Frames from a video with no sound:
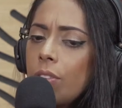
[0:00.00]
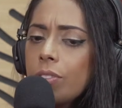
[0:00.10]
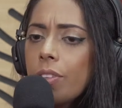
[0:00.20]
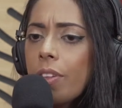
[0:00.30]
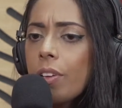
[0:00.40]
And
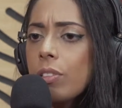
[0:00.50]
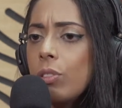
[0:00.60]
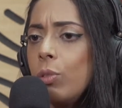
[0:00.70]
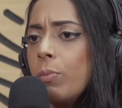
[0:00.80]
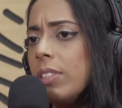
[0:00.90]
also, I think
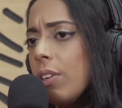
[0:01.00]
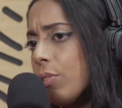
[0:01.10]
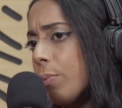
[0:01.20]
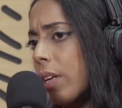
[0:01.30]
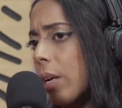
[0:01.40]
consumers are
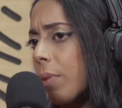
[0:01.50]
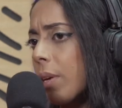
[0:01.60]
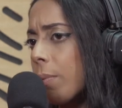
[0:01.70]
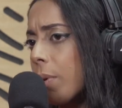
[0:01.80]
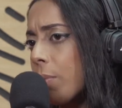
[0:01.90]
also
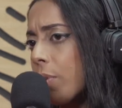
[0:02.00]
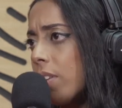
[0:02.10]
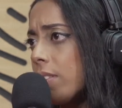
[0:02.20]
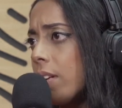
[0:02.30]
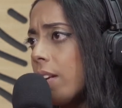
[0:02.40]
becoming a bit
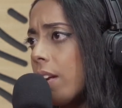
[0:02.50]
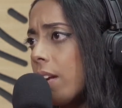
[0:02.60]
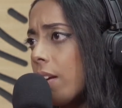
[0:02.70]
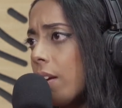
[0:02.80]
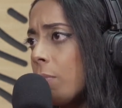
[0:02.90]
more
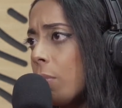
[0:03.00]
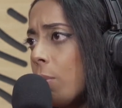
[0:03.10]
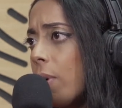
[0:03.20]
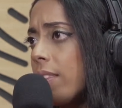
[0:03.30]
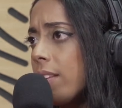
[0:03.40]
discerning
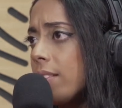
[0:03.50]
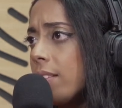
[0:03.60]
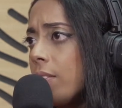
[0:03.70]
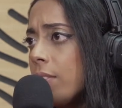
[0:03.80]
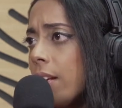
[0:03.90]
about what they
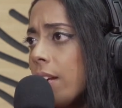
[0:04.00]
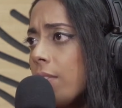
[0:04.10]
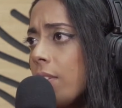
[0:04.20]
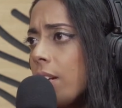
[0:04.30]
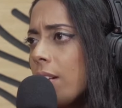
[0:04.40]
see
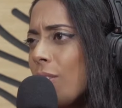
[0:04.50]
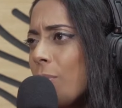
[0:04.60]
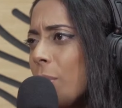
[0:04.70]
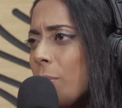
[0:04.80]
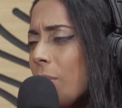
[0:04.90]
online, right? A
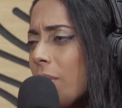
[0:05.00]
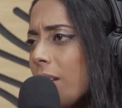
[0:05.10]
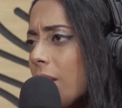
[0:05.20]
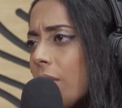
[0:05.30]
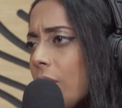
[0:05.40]
lot of people are
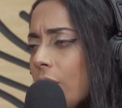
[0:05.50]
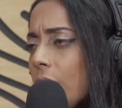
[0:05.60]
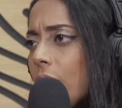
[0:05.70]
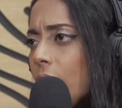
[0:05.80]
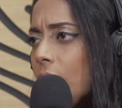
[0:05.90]
like, you
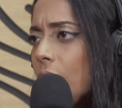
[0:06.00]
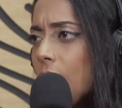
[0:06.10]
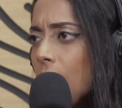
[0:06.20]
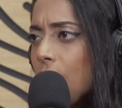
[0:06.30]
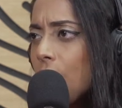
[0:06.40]
know,
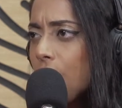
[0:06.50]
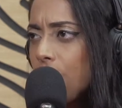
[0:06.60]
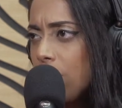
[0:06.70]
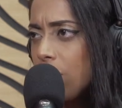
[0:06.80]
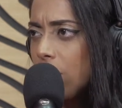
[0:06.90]
a lot
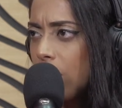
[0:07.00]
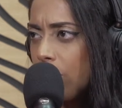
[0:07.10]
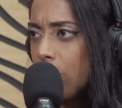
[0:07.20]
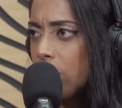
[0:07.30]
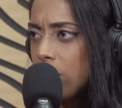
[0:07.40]
of this
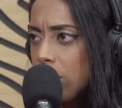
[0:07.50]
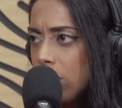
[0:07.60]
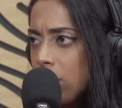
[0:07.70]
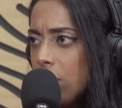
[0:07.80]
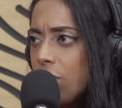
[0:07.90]

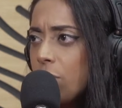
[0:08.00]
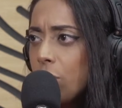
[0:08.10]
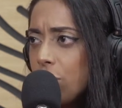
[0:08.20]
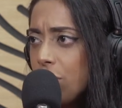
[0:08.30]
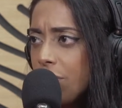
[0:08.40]
influencer stuff is
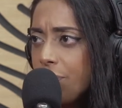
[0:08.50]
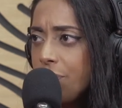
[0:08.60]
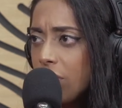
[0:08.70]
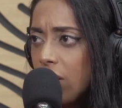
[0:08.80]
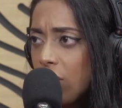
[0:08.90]
bullshit.
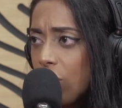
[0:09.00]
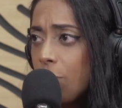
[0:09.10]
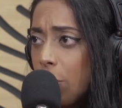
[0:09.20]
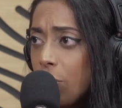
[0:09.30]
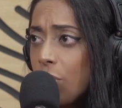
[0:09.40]
And a
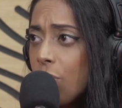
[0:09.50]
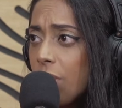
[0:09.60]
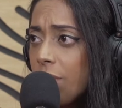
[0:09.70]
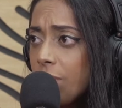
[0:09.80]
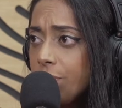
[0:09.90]
lot of people
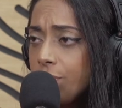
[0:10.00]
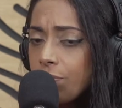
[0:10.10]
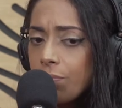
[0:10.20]
know it.